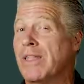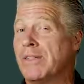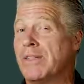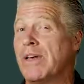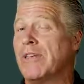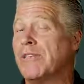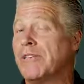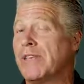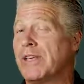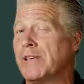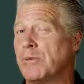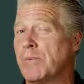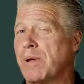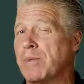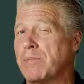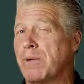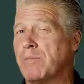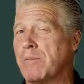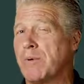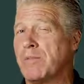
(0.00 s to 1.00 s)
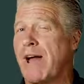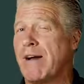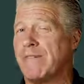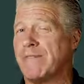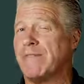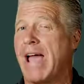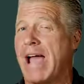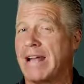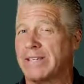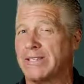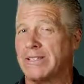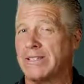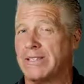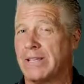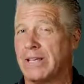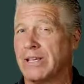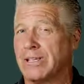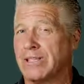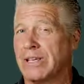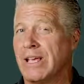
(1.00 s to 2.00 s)
The other thing to remember about fats is
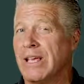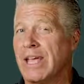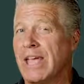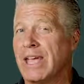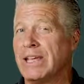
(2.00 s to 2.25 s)
this,